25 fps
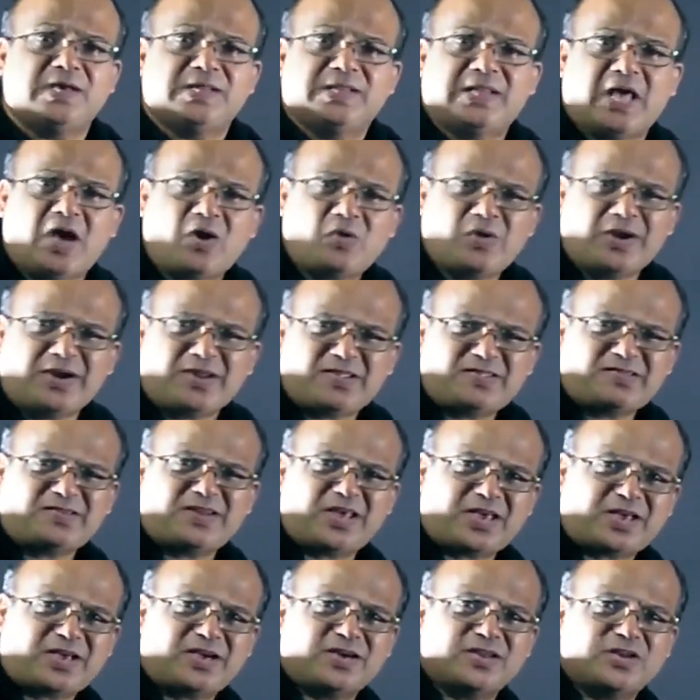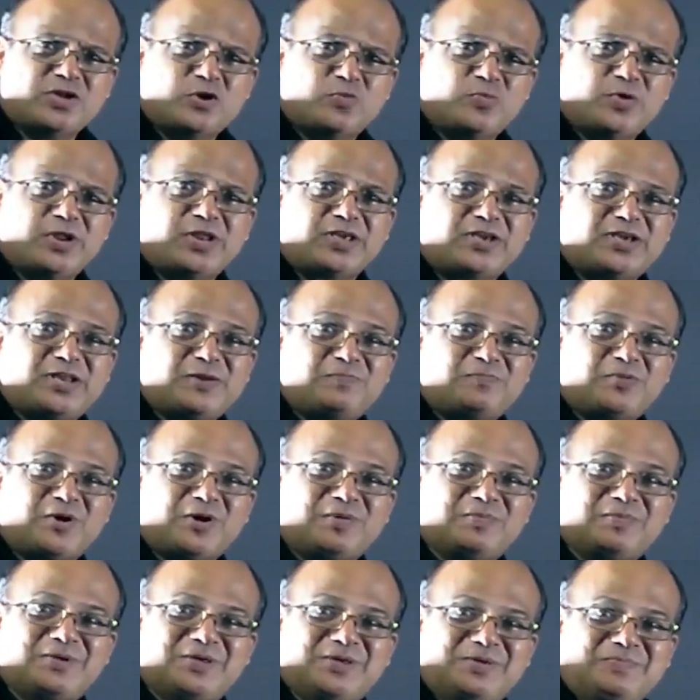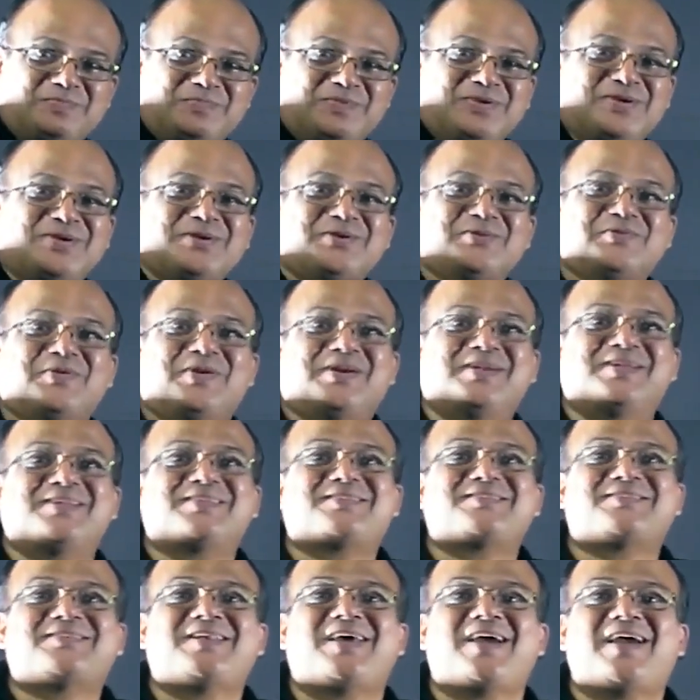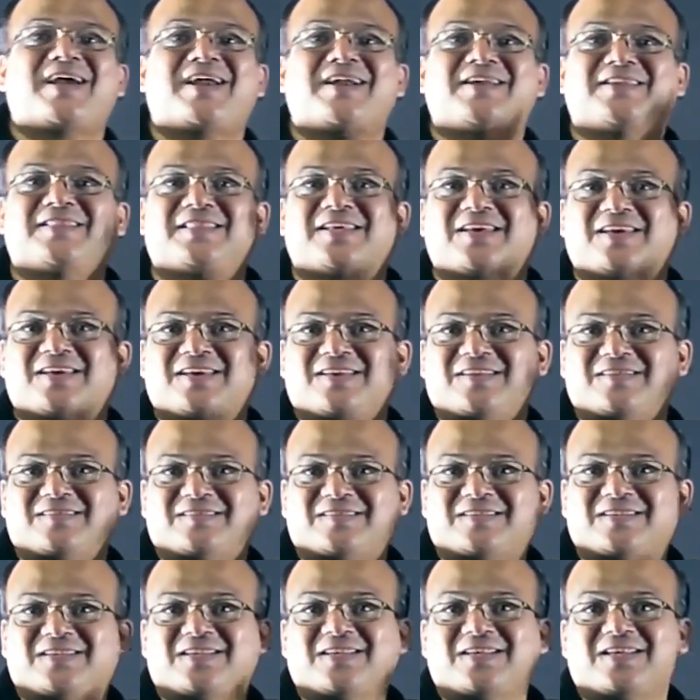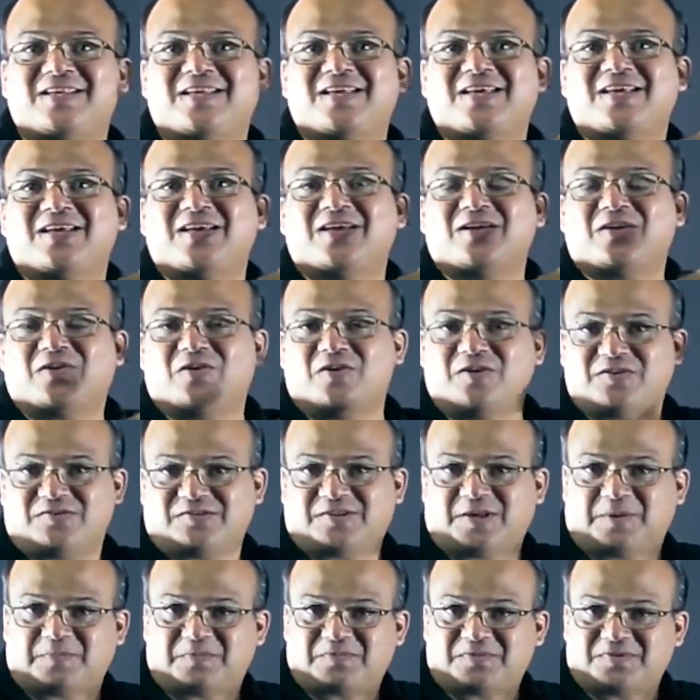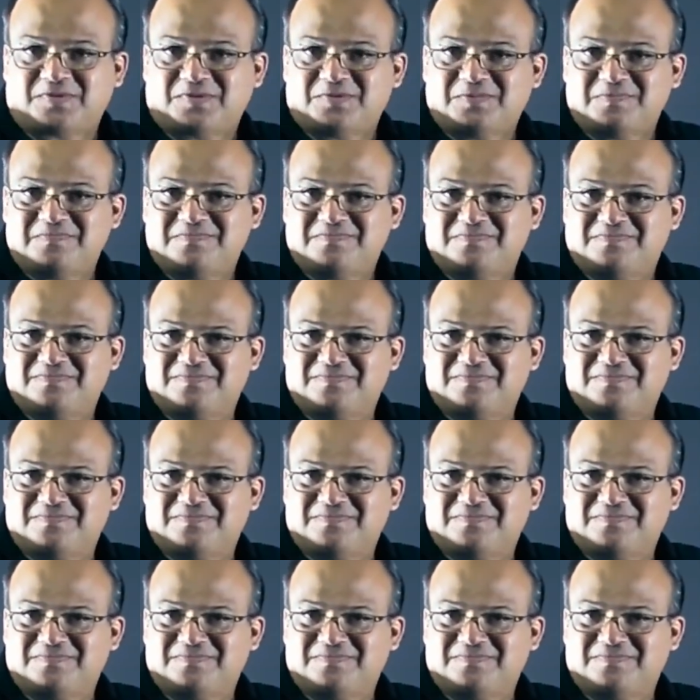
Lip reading: Now let us take a numerical problem to understand these concepts.